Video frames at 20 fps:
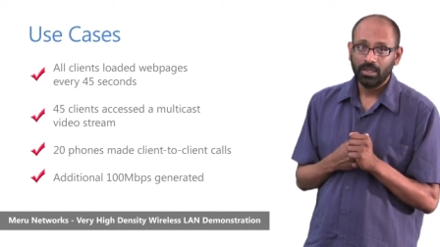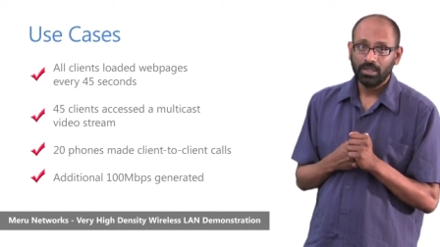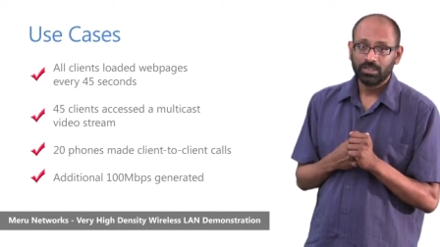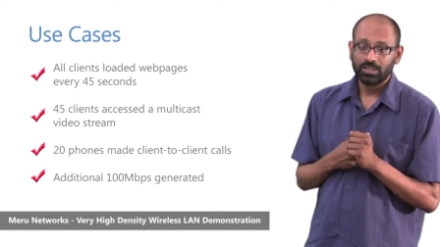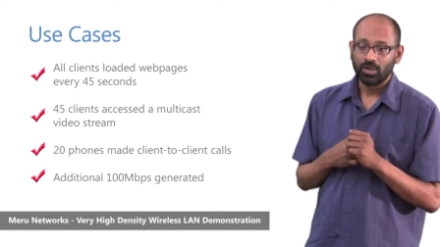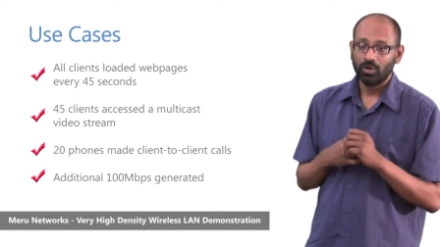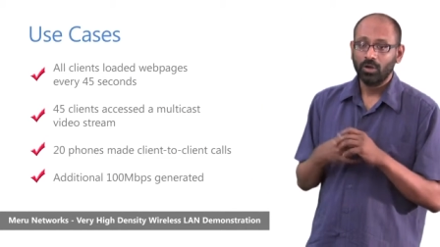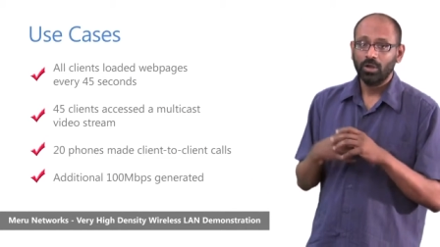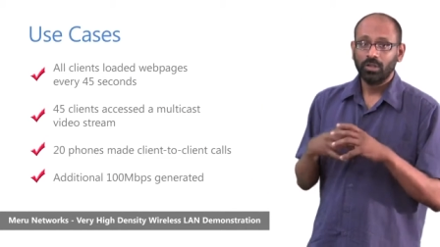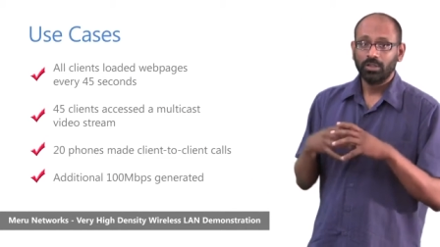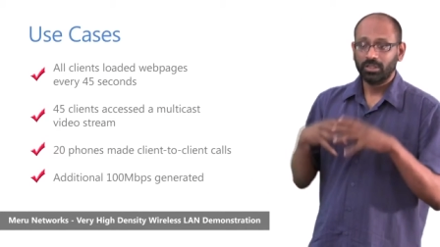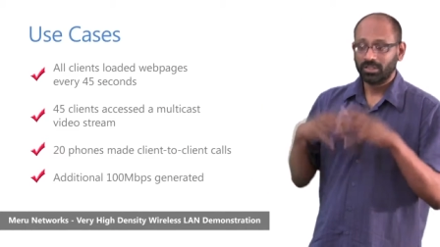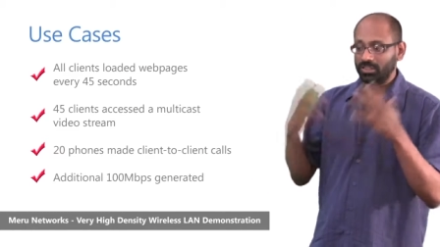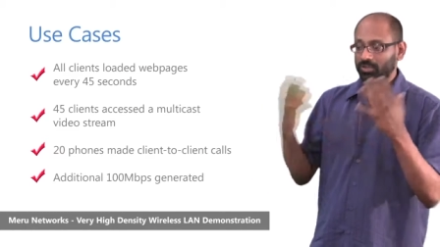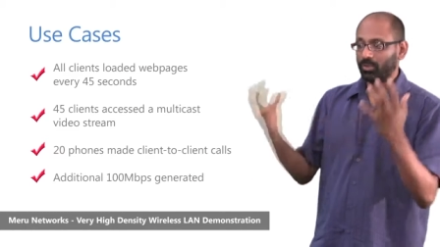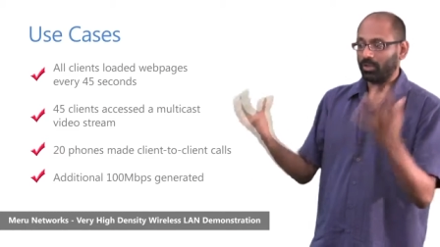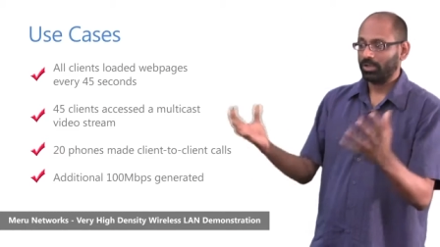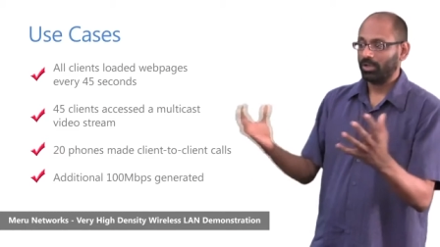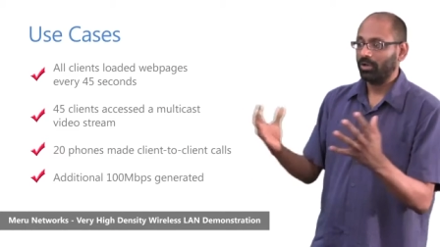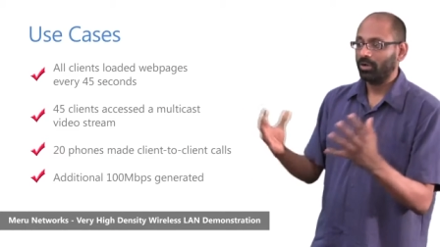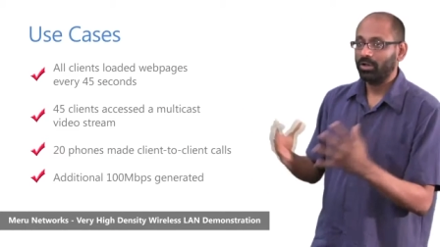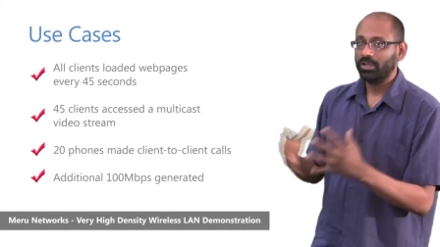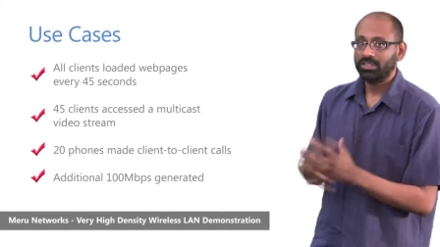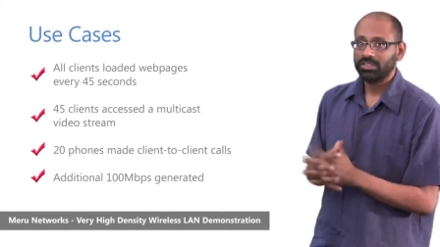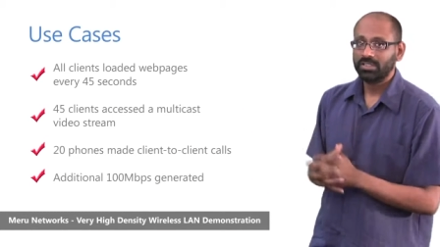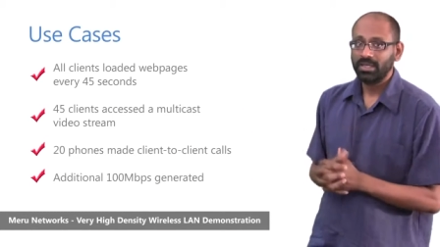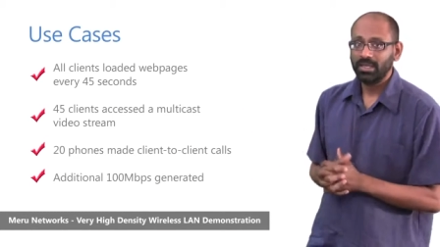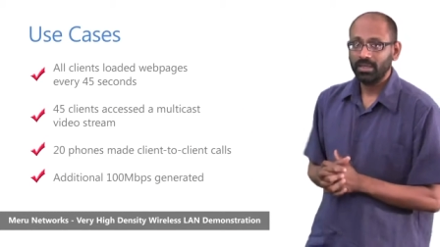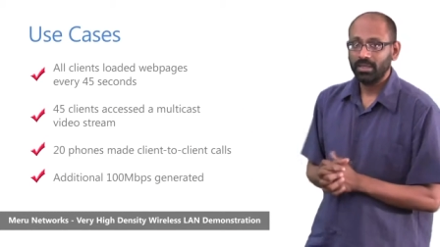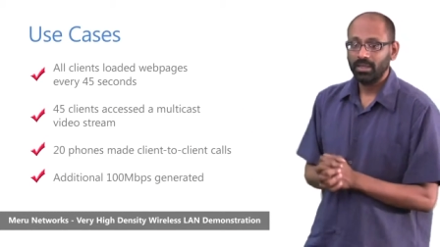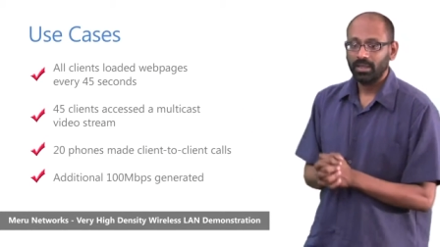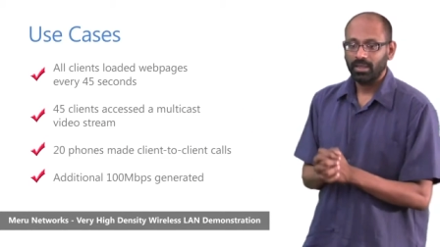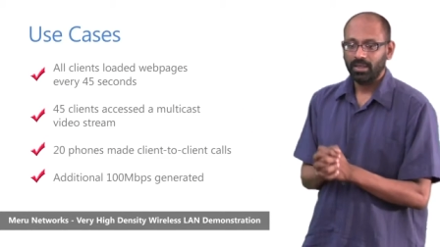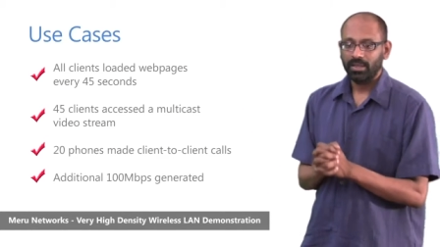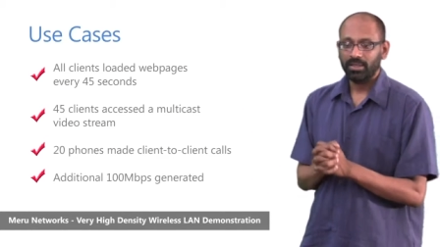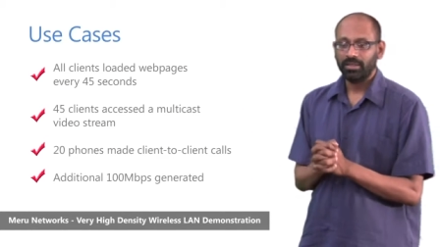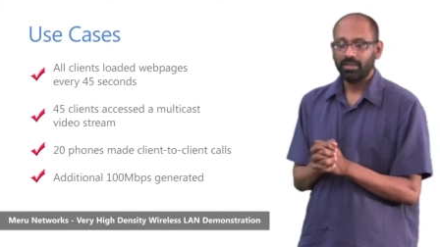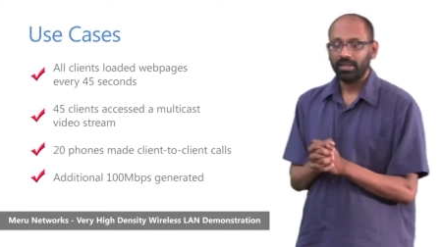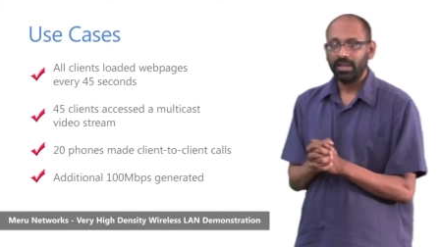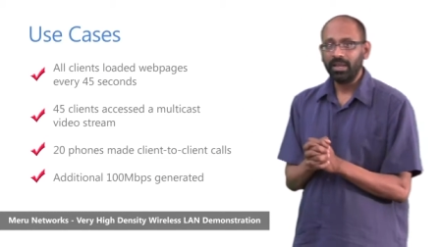So this is what you're going to see
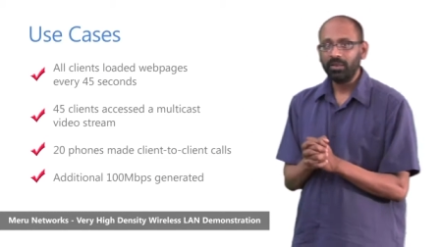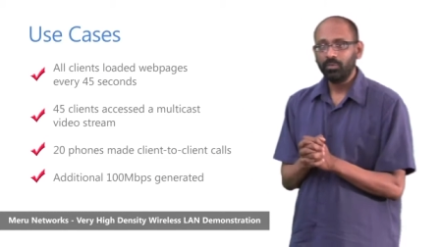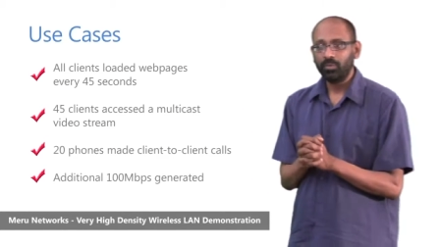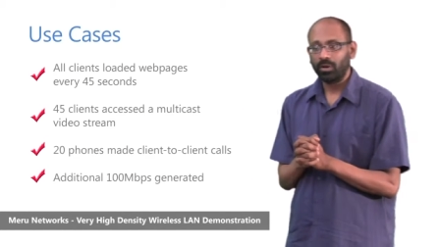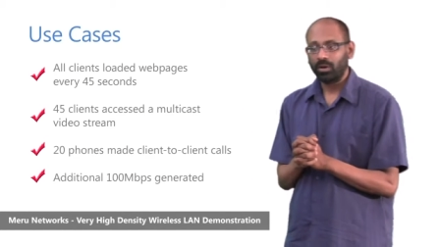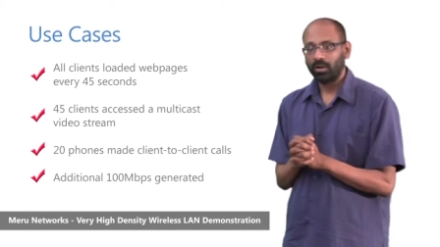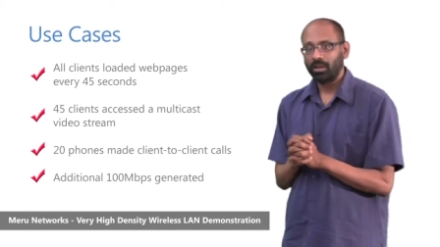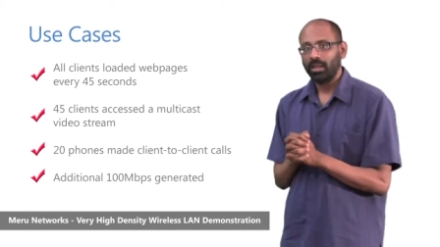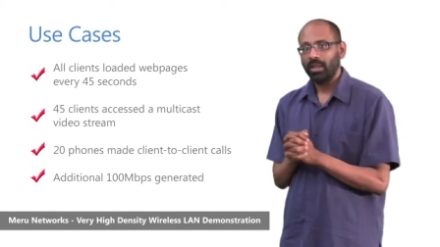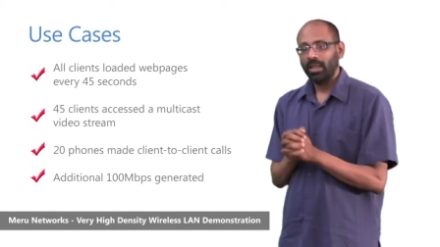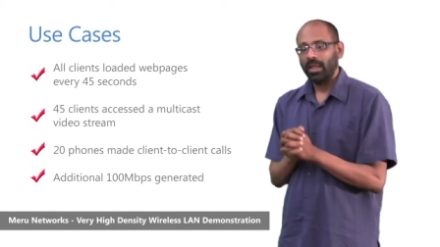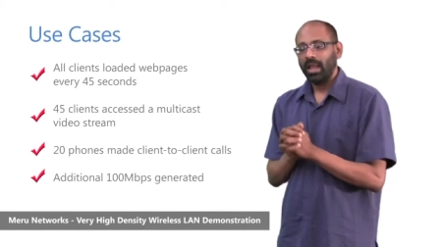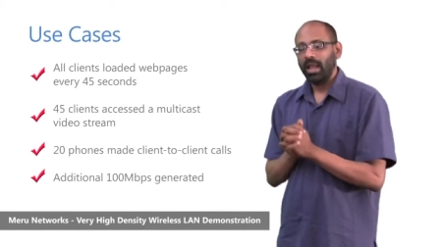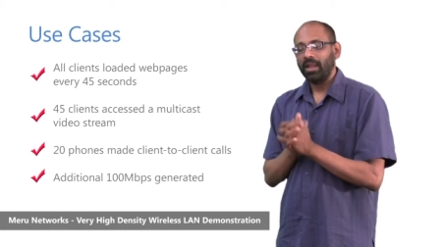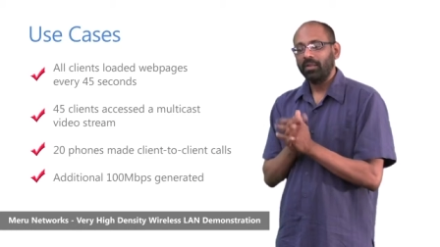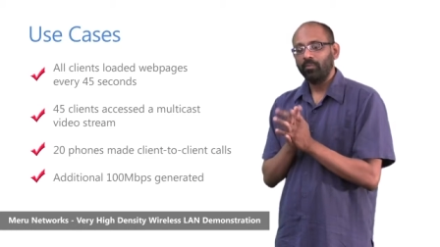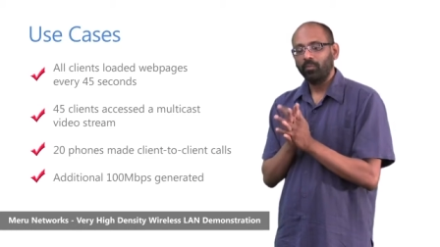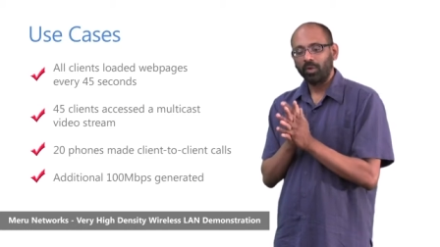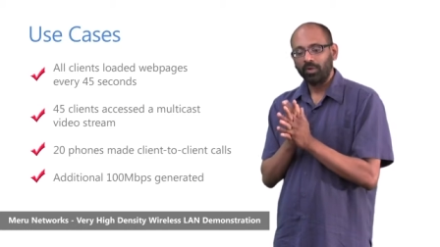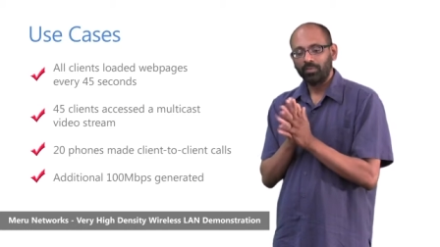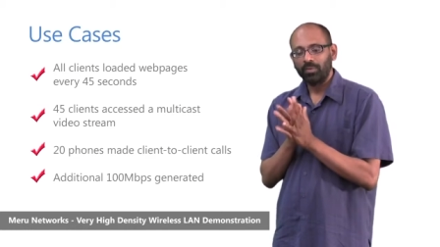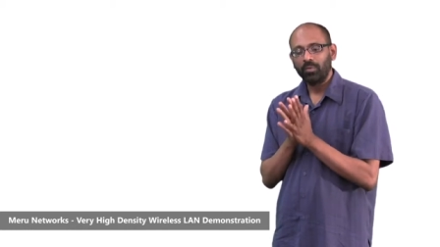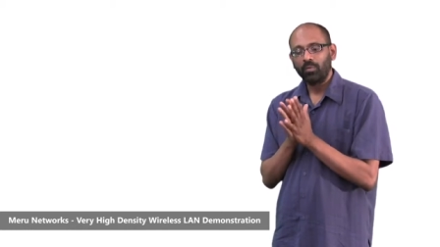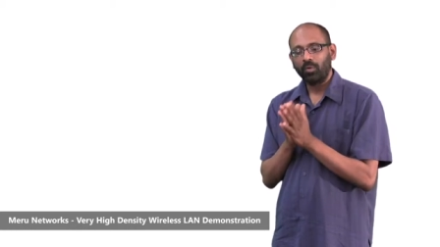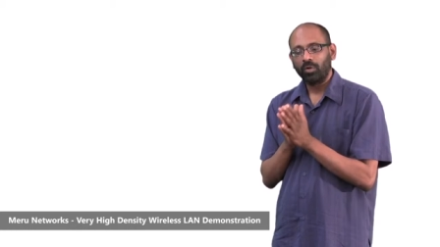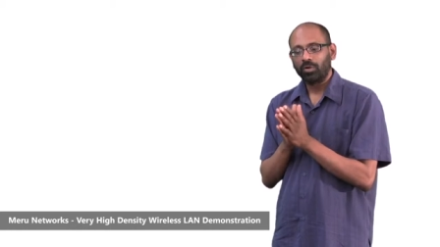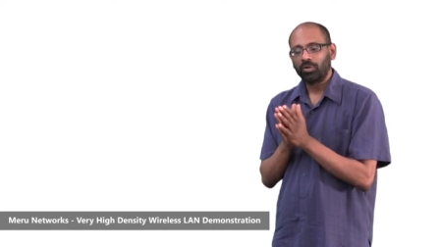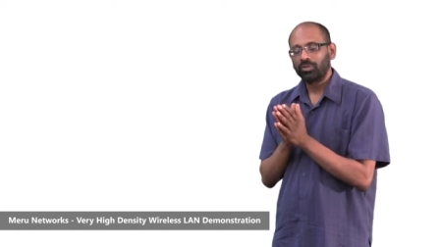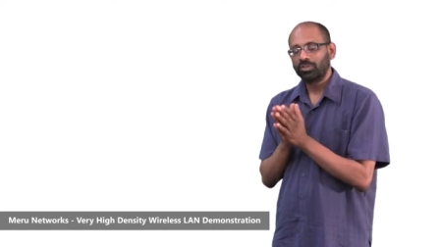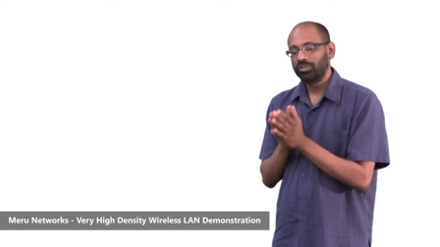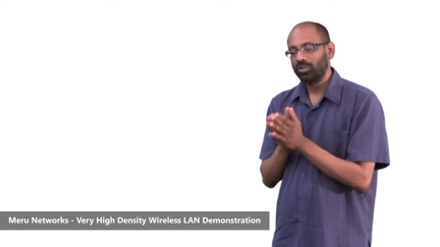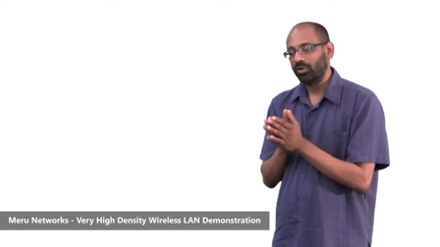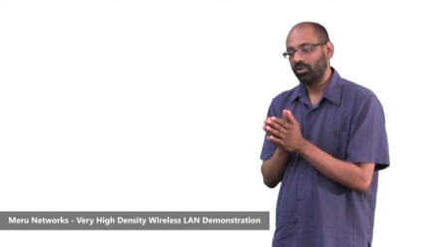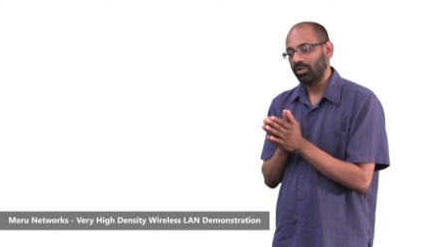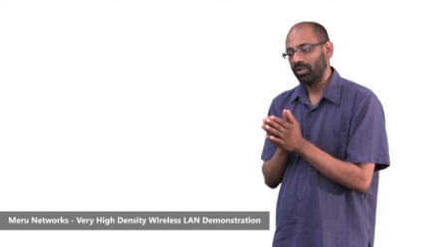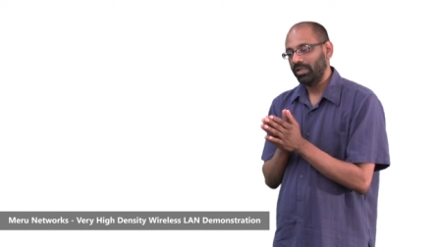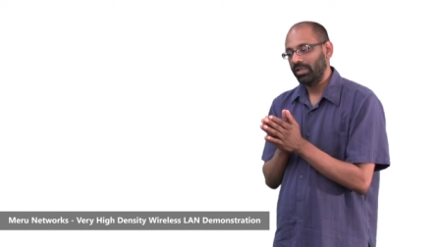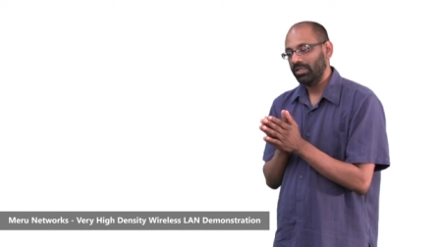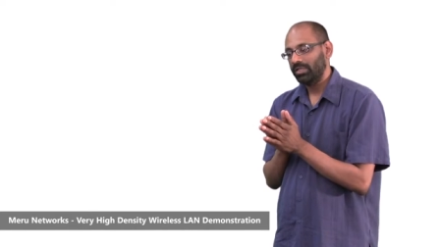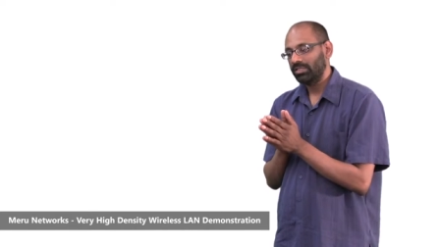in the network and what we want to
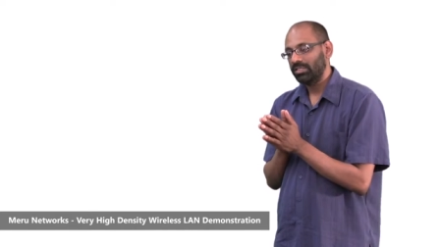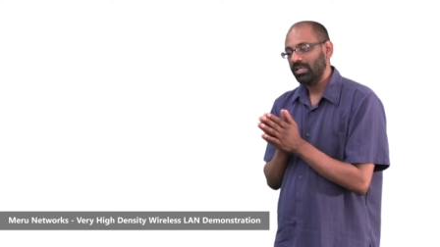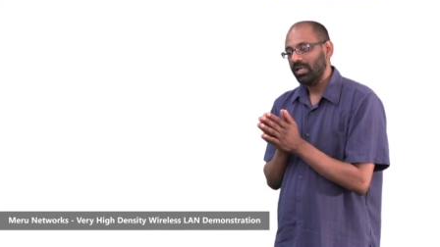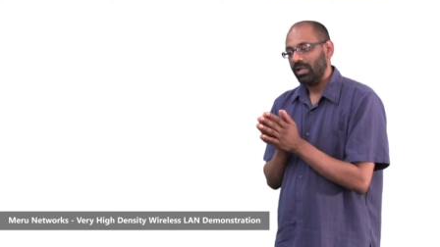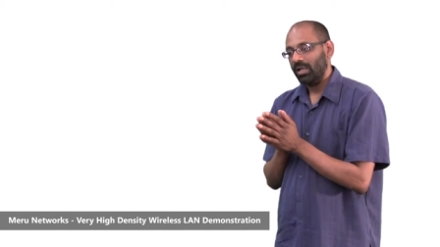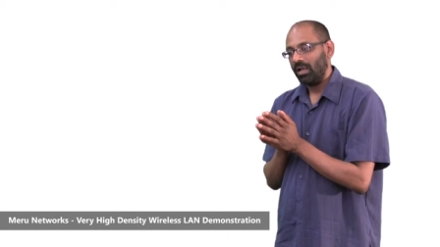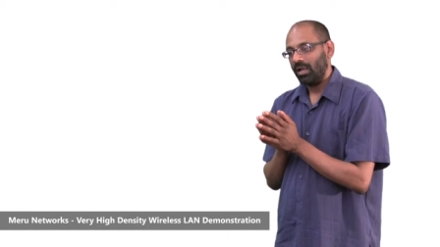show is